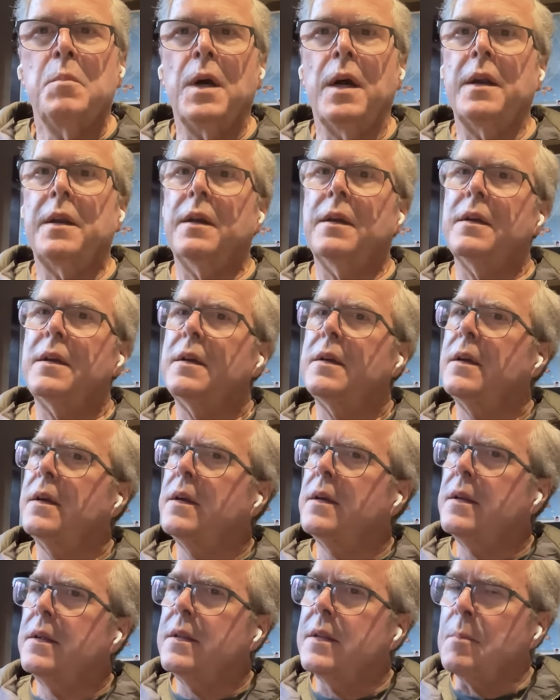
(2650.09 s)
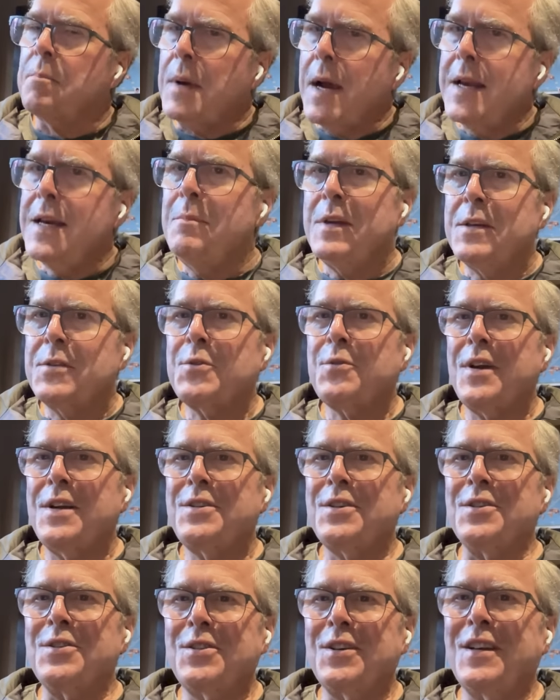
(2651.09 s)
but the Biden
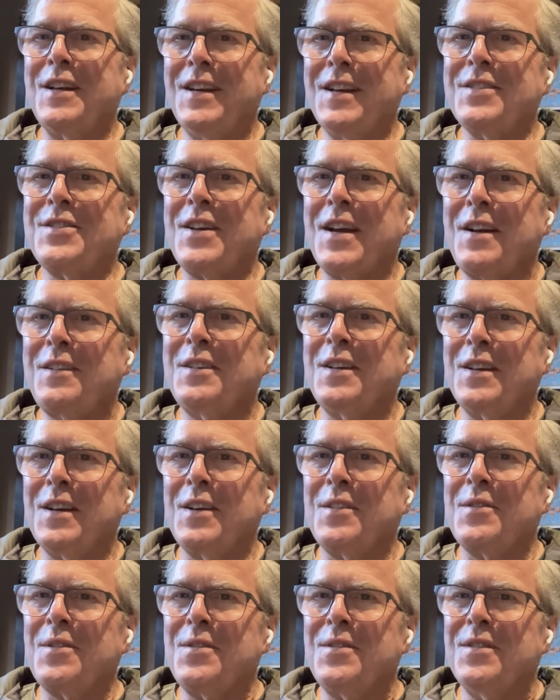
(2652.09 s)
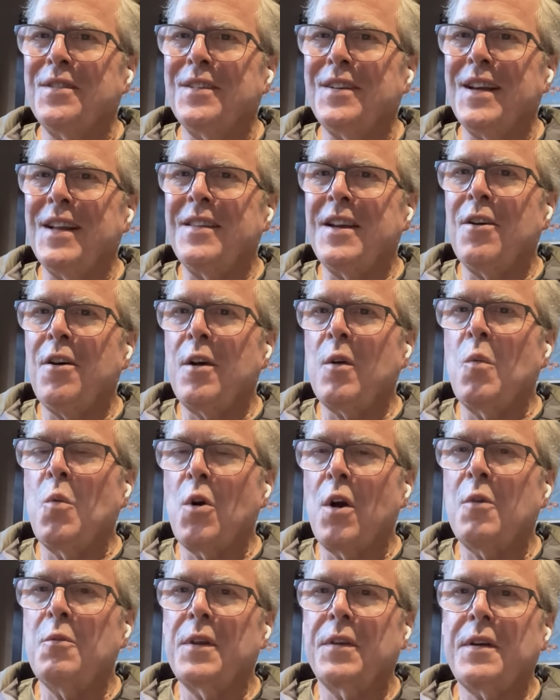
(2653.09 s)
administration should get its act together, and they ought to
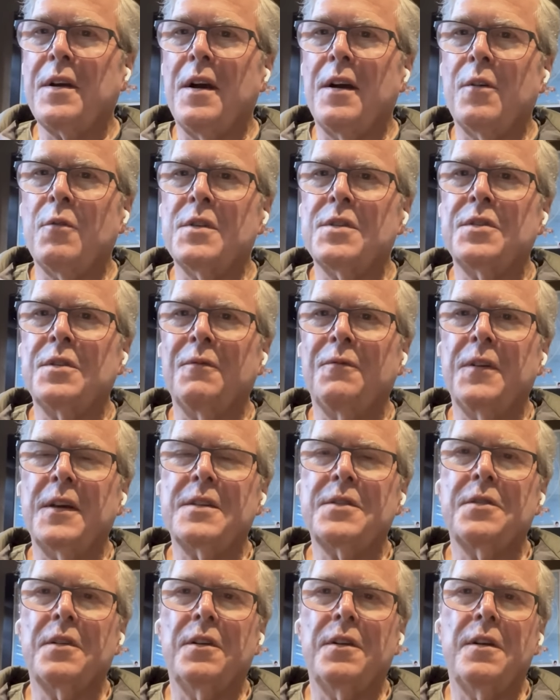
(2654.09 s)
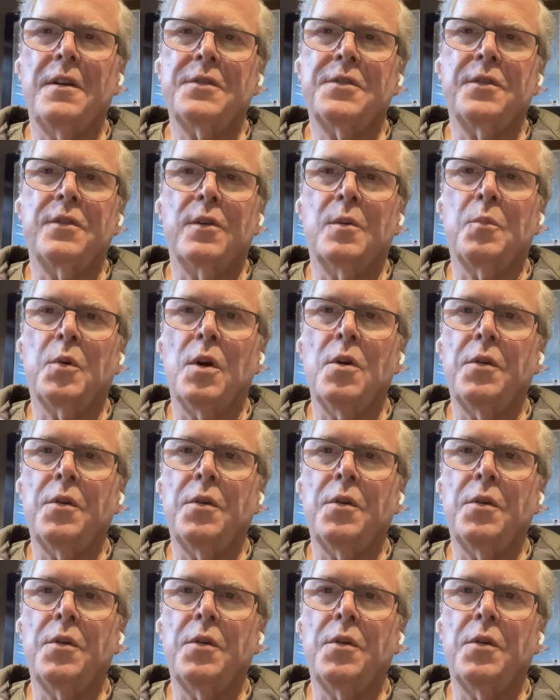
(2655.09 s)
work with Congress to fix the laws that are